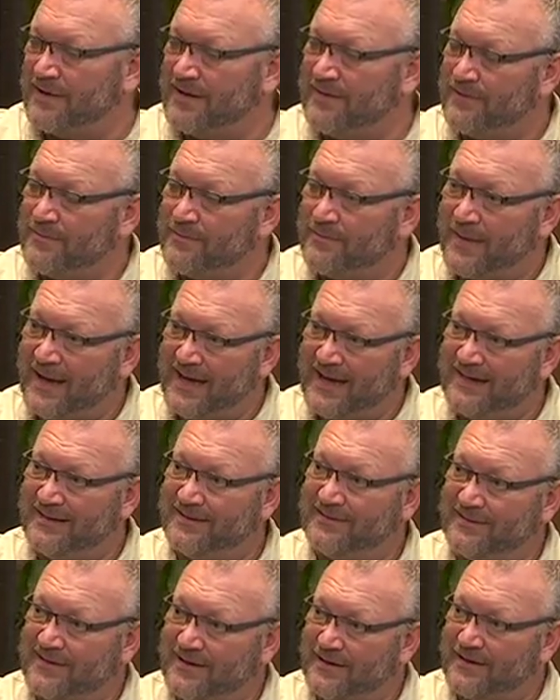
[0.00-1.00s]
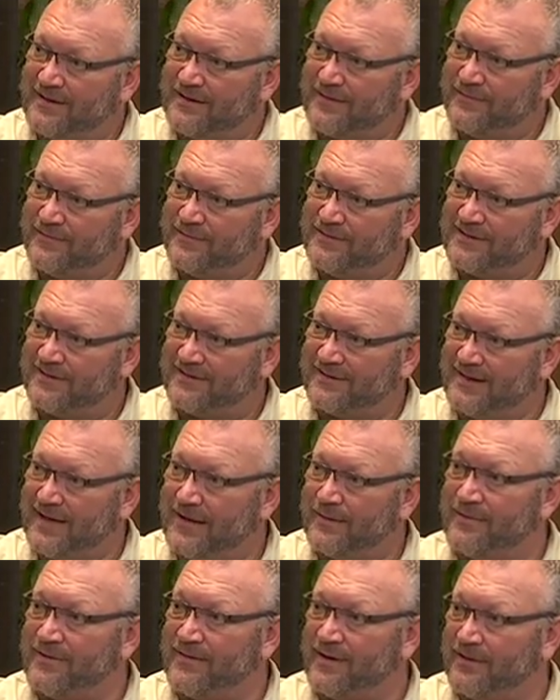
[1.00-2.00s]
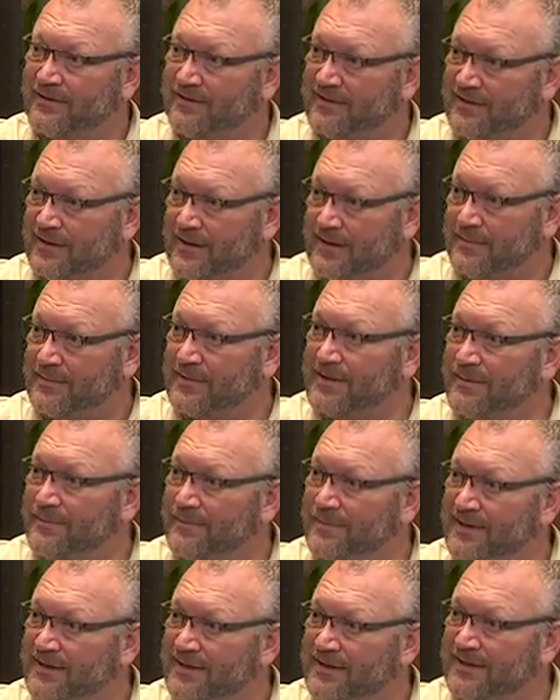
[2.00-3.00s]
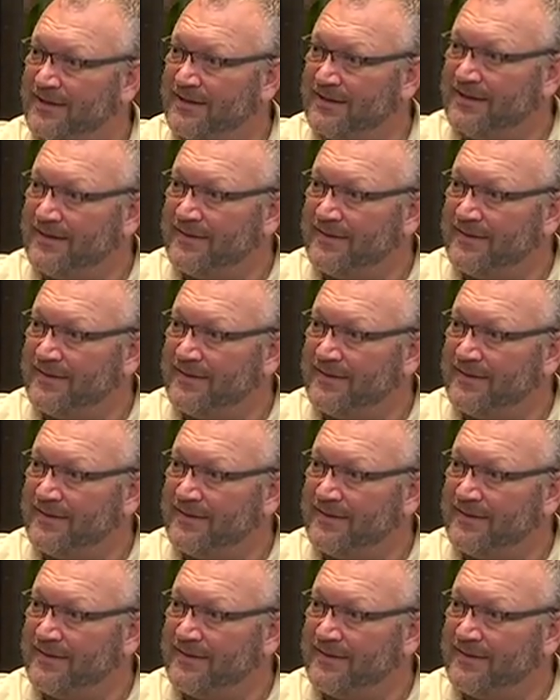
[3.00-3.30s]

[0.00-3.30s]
We even pay staff to set up their own startup company.